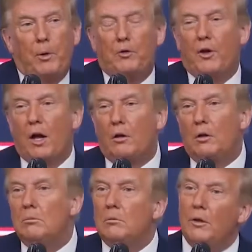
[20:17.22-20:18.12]
puts out
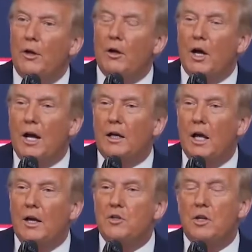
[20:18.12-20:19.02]
their
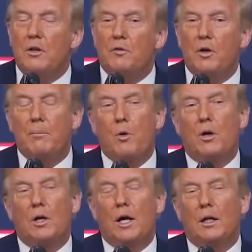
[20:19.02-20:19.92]
guidelines, and they're very
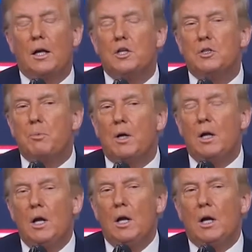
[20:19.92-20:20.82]
important guidelines. But
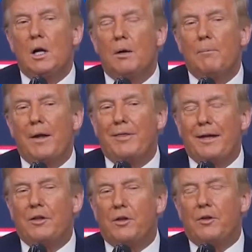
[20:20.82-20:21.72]
uh, I
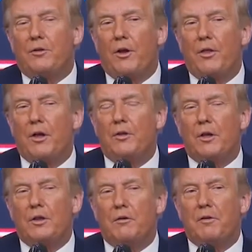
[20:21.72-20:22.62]
think this I think
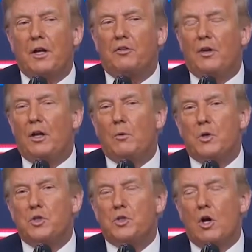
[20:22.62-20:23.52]
that the vaccine
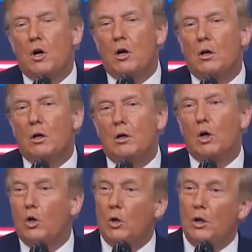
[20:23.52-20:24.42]
was our
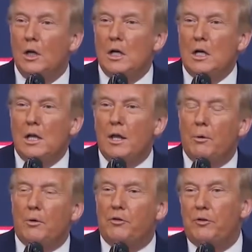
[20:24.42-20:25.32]
goal.
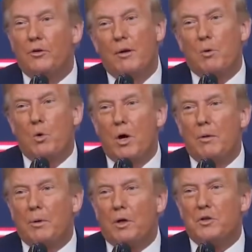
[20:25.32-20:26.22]
That was number
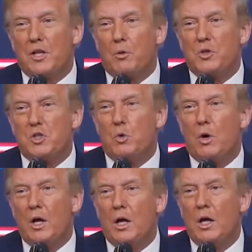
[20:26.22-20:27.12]
one because that was the
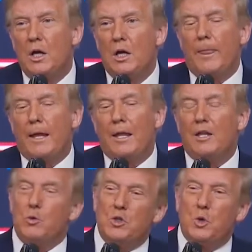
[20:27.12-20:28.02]
way.
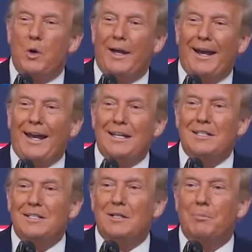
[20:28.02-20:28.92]
It was the way it
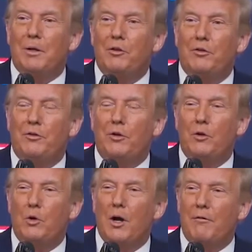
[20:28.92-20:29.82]
ends. Plus, you
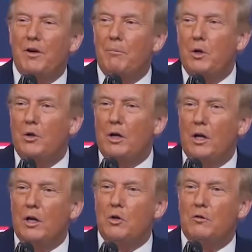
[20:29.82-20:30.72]
do have an
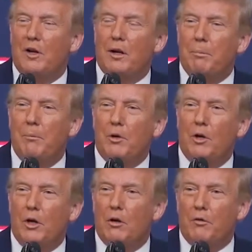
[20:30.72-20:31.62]
immunity. You develop
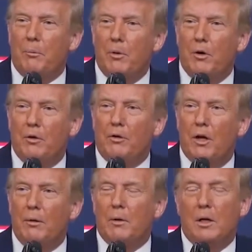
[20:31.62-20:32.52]
immunity over a period of
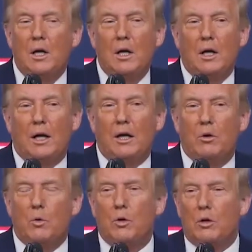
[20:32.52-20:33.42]
time. And I
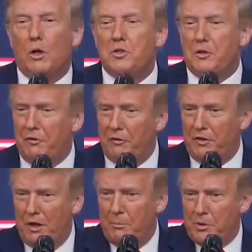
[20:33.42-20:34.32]
hear we're close to
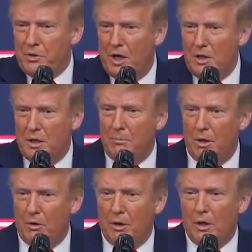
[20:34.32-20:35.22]
15%. I'm
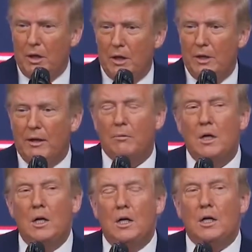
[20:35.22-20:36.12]
hearing that. And that
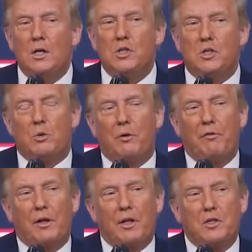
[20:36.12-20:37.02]
is
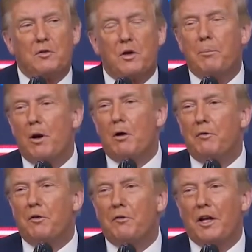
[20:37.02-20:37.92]
terrific. That's a very
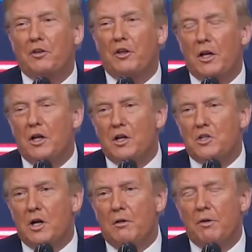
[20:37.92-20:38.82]
powerful vaccine in
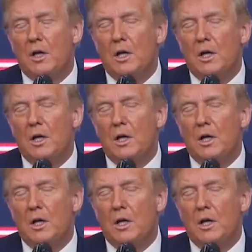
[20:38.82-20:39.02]
itself